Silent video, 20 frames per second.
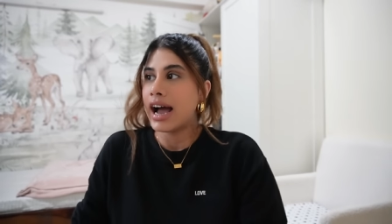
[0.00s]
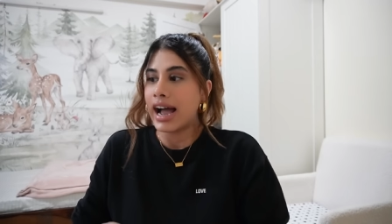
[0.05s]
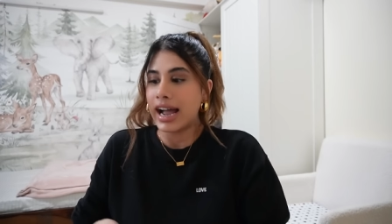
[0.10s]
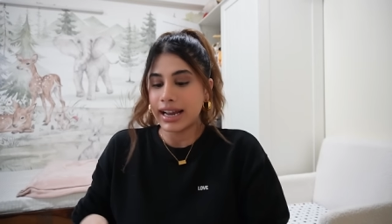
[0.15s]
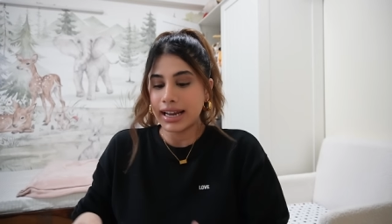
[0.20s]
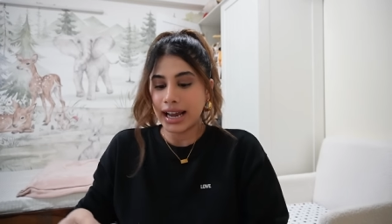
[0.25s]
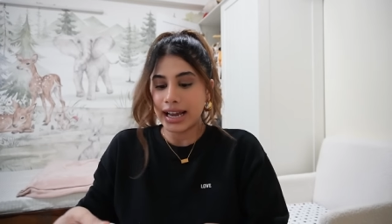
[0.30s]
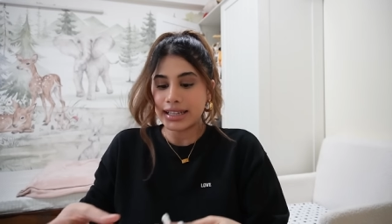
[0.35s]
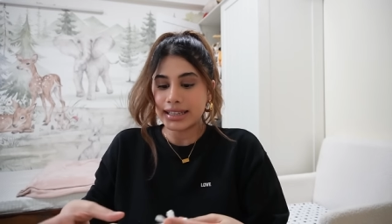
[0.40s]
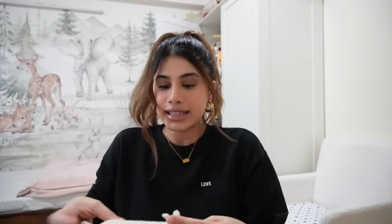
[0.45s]

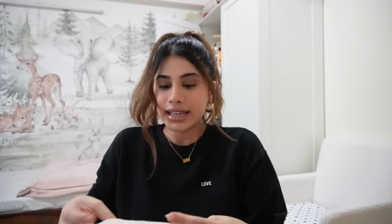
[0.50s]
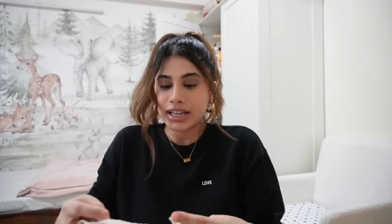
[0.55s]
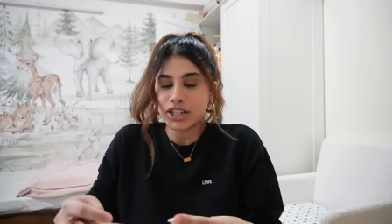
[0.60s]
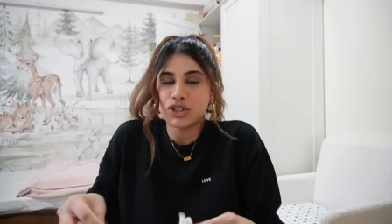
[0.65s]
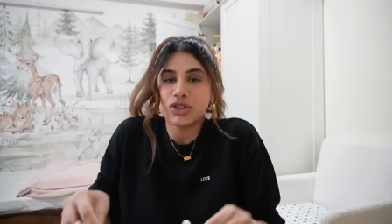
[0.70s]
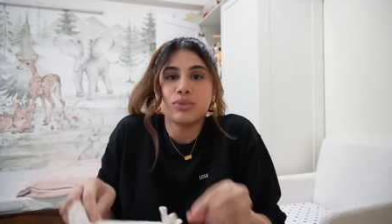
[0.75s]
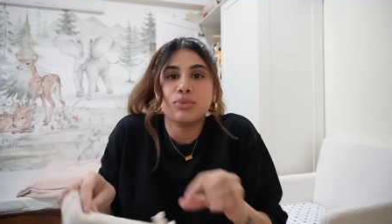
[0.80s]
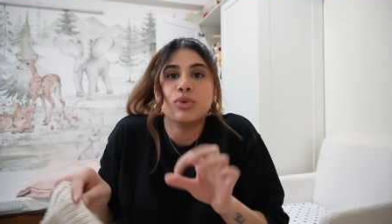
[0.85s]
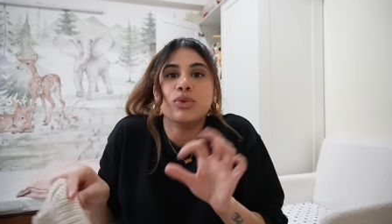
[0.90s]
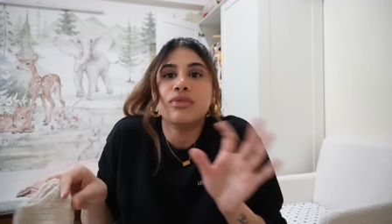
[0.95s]
I, I think I
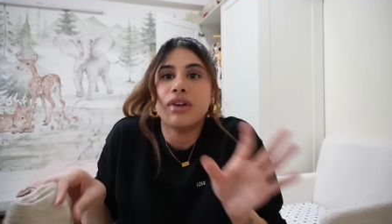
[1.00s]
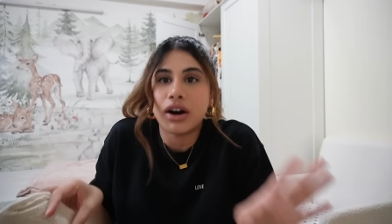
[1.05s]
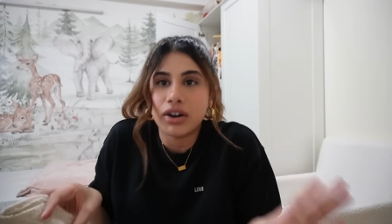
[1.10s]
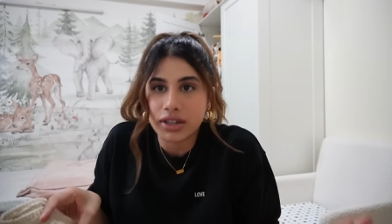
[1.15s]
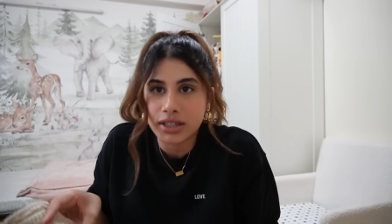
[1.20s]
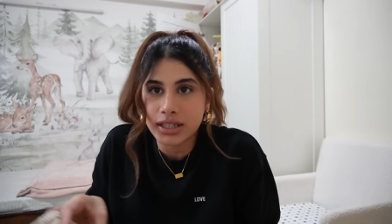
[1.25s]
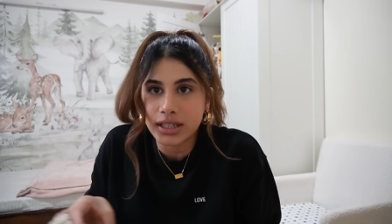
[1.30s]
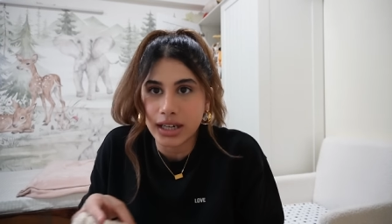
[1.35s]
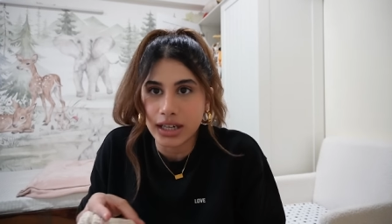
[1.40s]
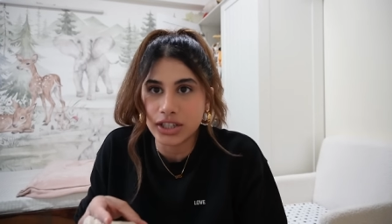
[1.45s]
should move out
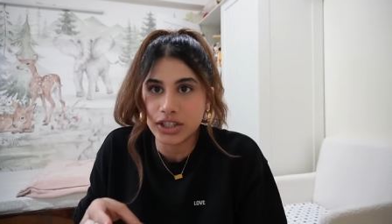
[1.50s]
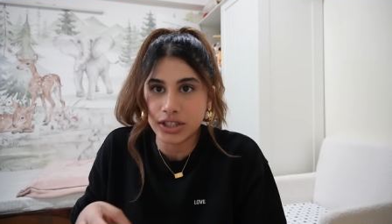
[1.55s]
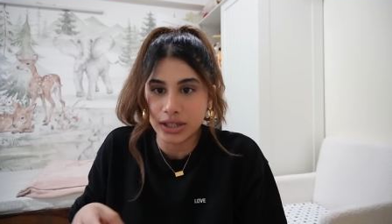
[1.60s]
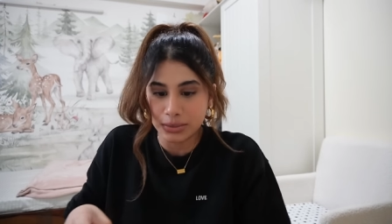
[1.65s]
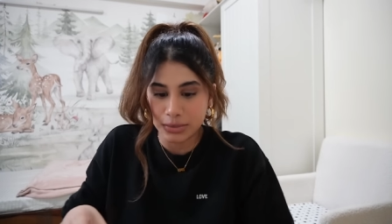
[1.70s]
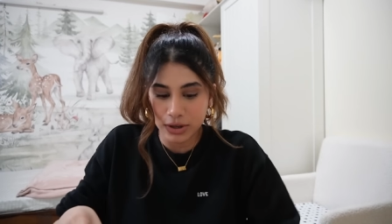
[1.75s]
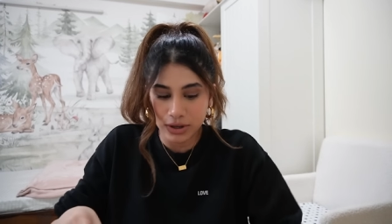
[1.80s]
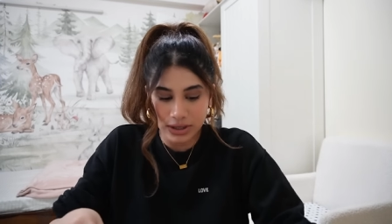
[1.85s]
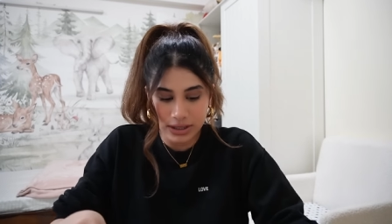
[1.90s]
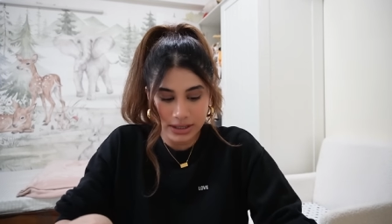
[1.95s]
of the country
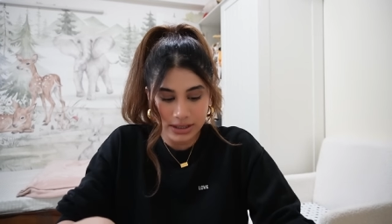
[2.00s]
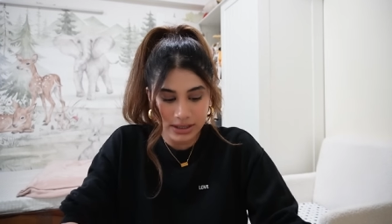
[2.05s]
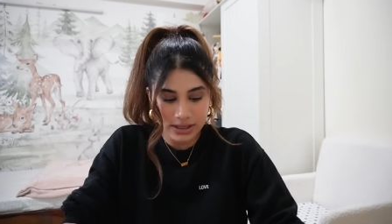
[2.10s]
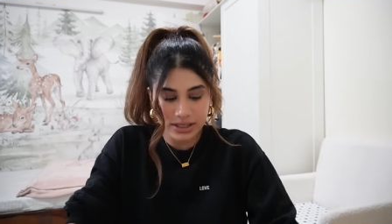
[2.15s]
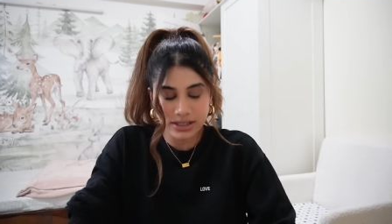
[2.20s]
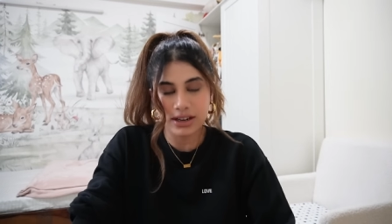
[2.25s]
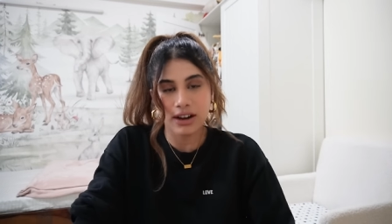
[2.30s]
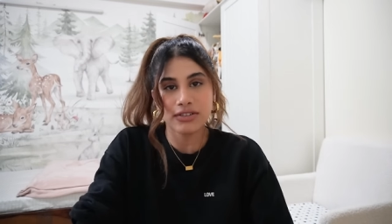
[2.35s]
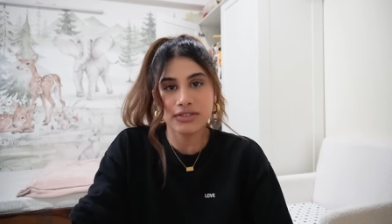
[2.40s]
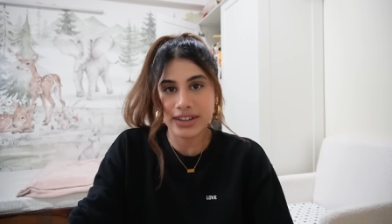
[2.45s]
because the
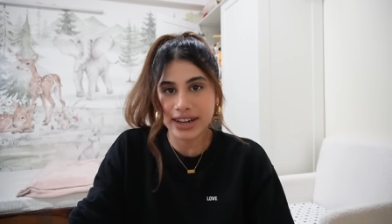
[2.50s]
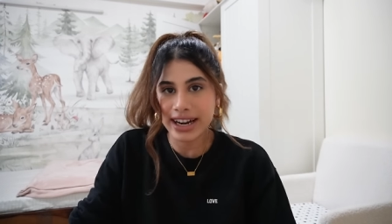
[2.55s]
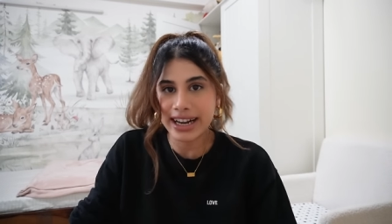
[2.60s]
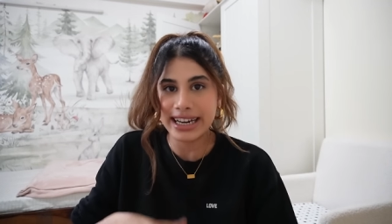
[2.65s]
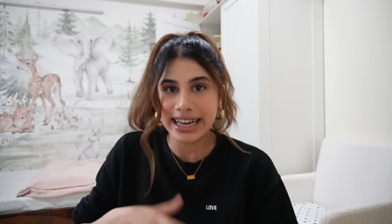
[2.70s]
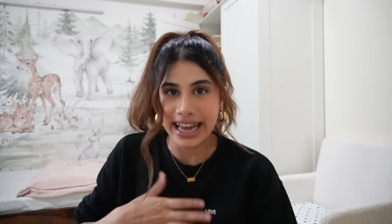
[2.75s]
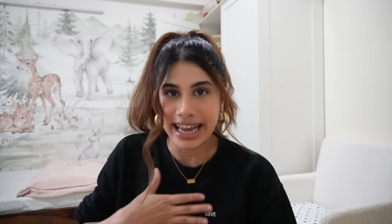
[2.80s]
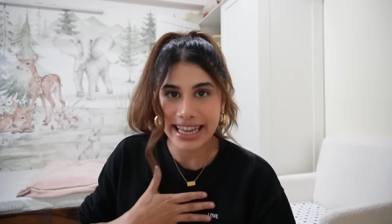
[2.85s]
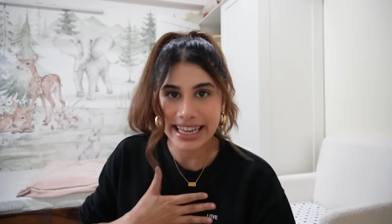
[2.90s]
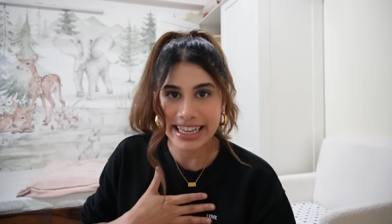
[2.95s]
stuff that I
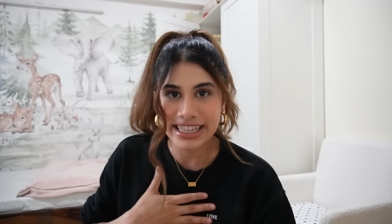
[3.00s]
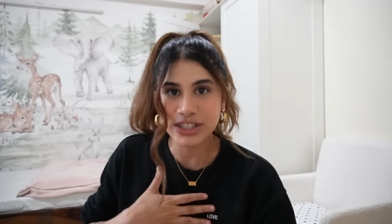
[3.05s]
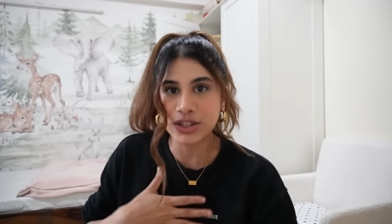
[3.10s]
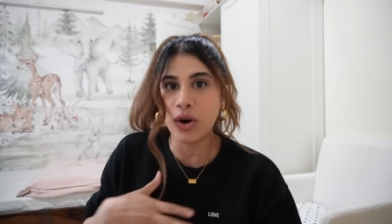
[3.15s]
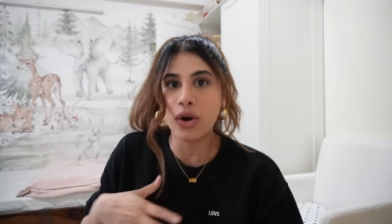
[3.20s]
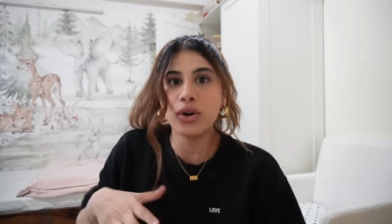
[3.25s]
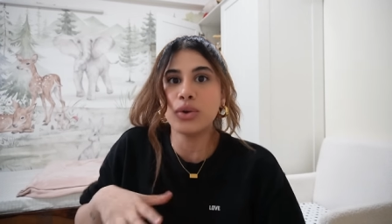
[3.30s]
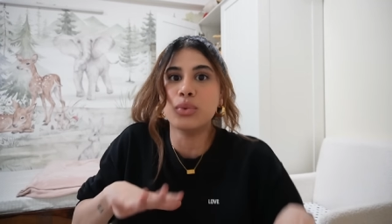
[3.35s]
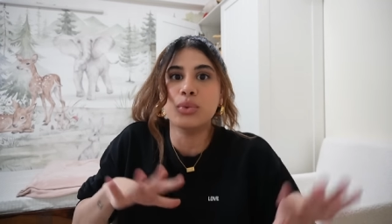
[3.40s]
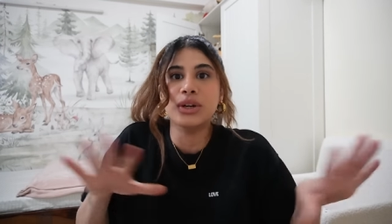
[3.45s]
like is
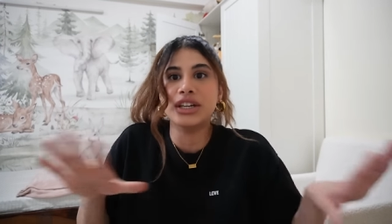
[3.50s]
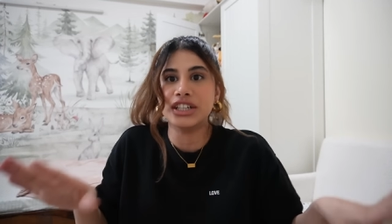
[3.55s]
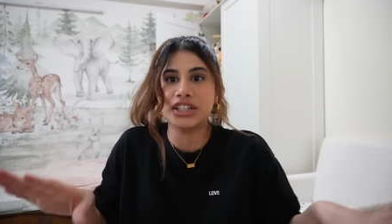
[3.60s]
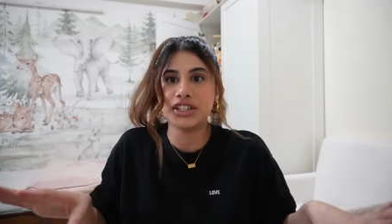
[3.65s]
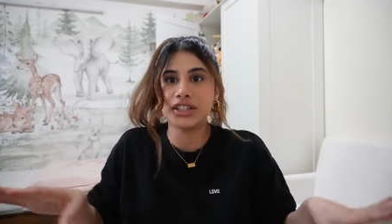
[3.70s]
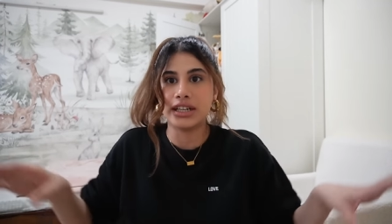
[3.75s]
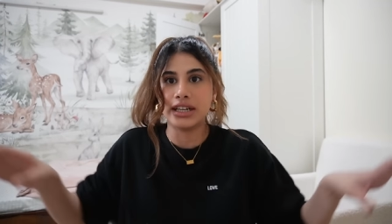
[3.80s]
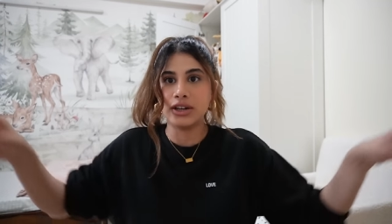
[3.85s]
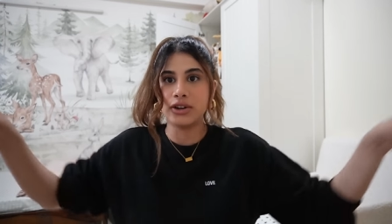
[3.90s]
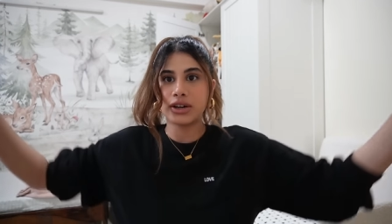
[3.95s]
all
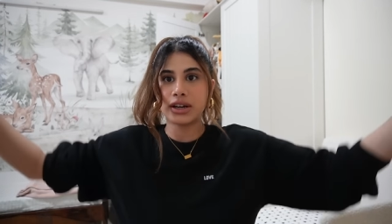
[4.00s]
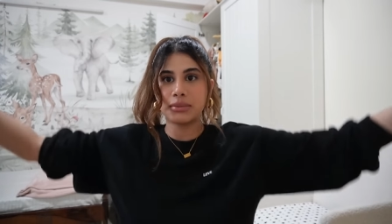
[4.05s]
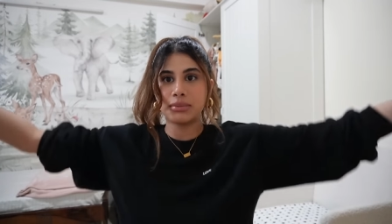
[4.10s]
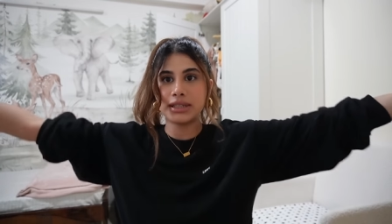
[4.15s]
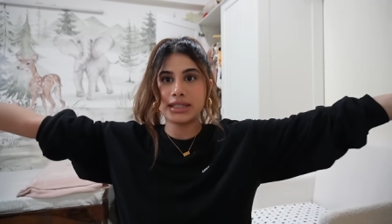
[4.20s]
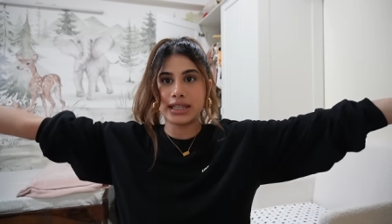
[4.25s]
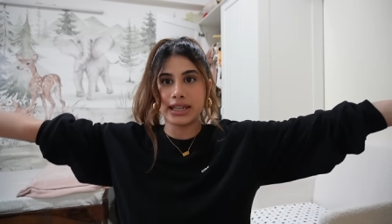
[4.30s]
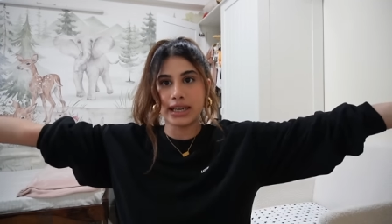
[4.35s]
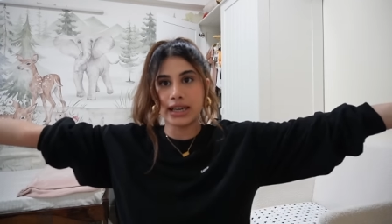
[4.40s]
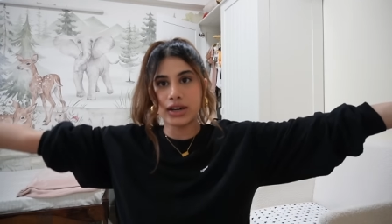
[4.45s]
wintery. Look at me
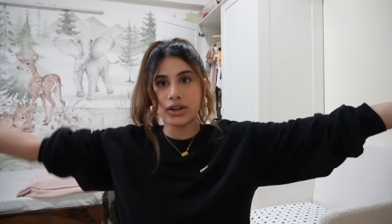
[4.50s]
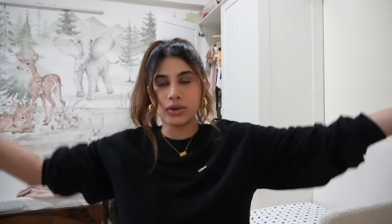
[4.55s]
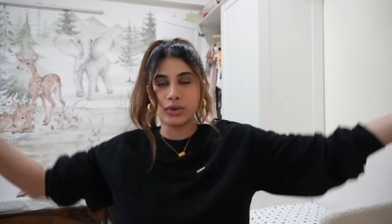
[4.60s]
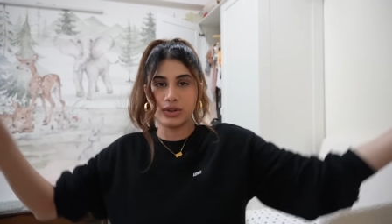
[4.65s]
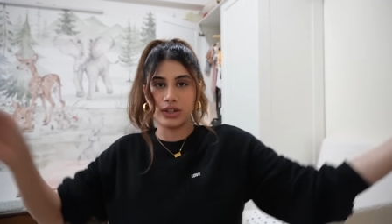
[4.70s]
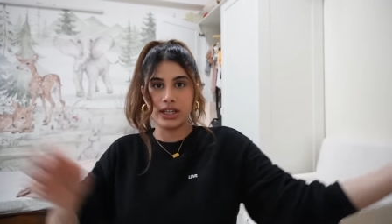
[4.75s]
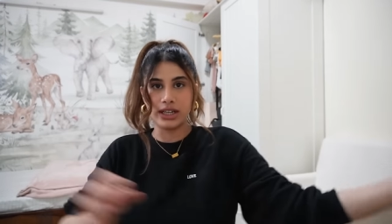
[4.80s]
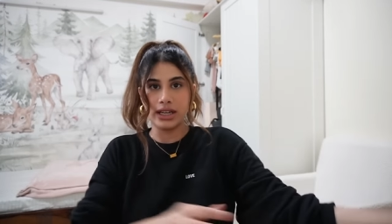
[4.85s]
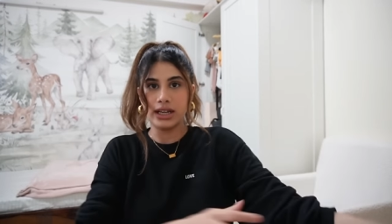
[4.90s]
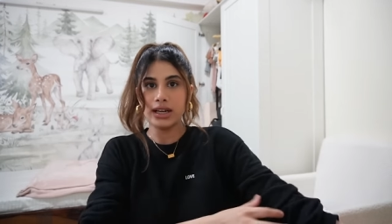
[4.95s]
sitting in a
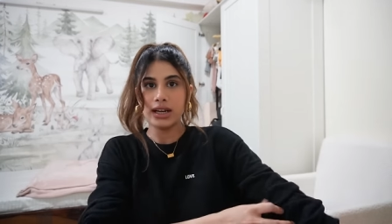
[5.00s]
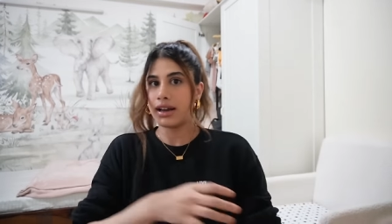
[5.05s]
hoodie.